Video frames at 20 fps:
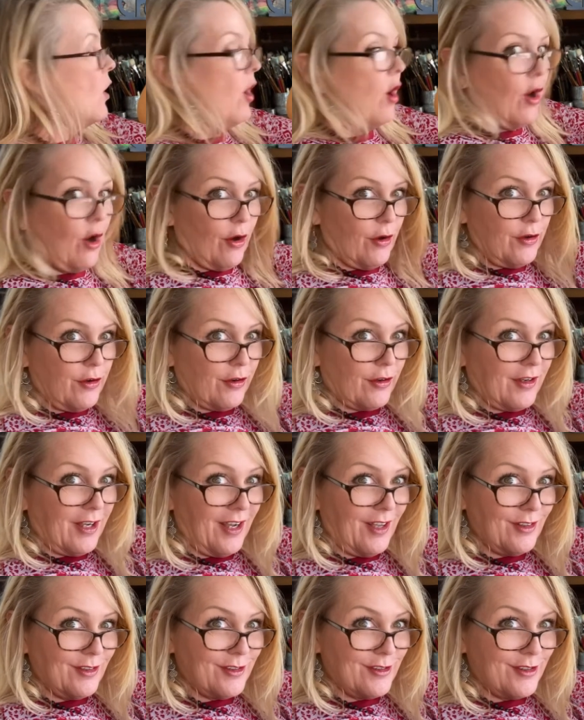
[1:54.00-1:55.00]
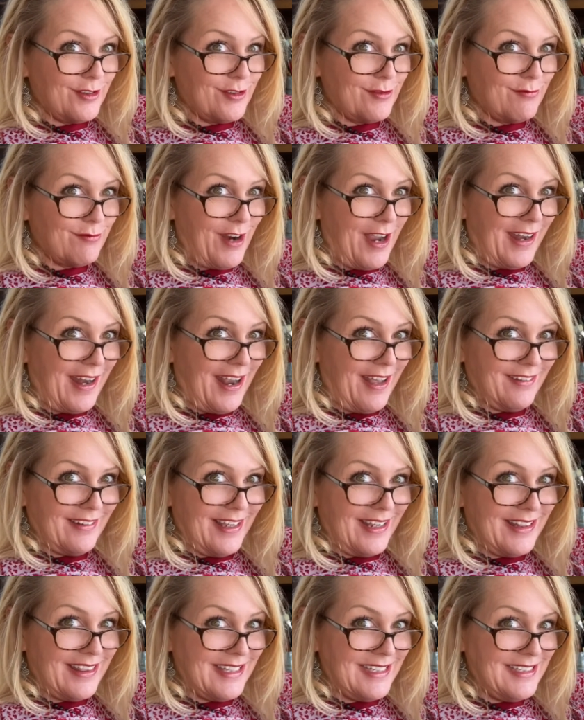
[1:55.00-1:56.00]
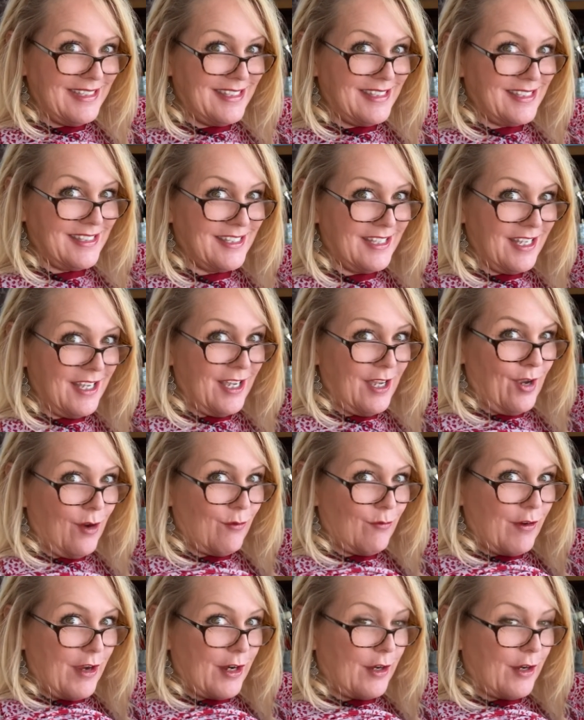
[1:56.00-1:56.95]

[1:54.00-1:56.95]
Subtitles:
all your colors right out like this, right